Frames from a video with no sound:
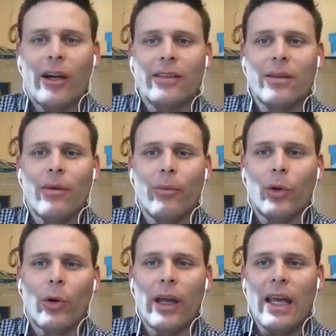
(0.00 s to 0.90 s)
some
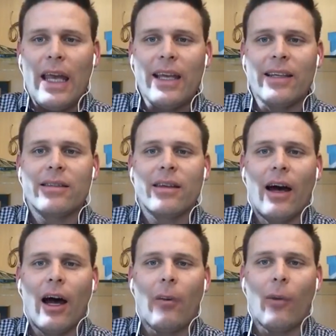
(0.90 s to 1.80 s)
employees
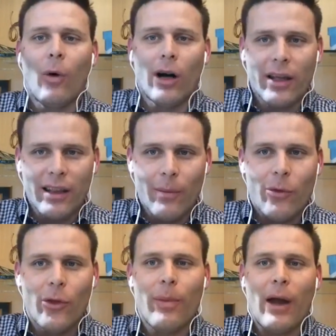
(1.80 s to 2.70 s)
and walking them
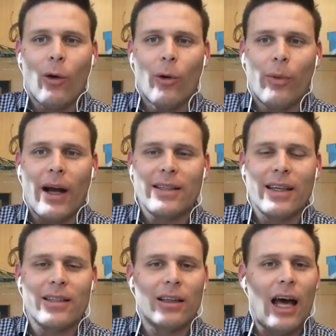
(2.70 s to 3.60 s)
through the payroll
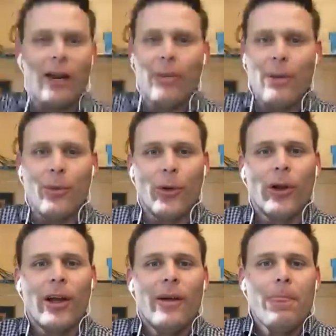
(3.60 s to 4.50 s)
process. A lot of people,
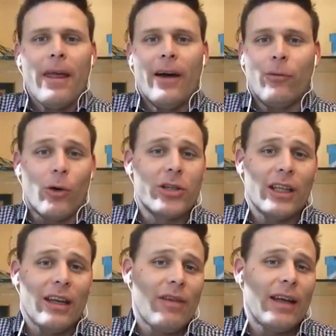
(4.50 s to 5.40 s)

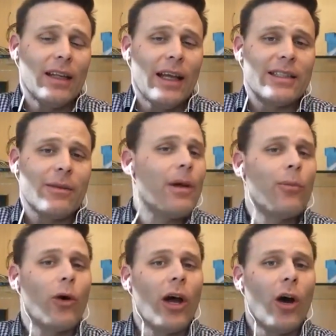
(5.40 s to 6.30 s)
unfortunately, have had to let some
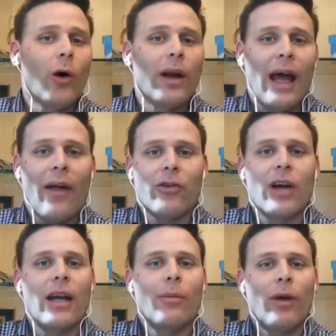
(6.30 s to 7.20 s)
people go, and now they're
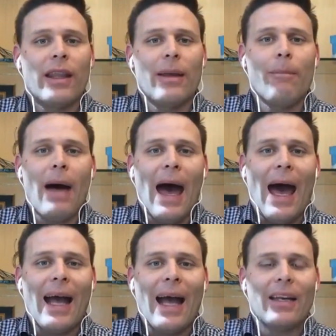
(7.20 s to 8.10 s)
trying to bring them
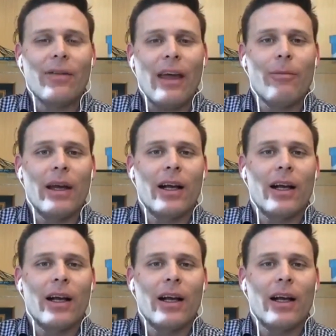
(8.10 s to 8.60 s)
back. And if they've been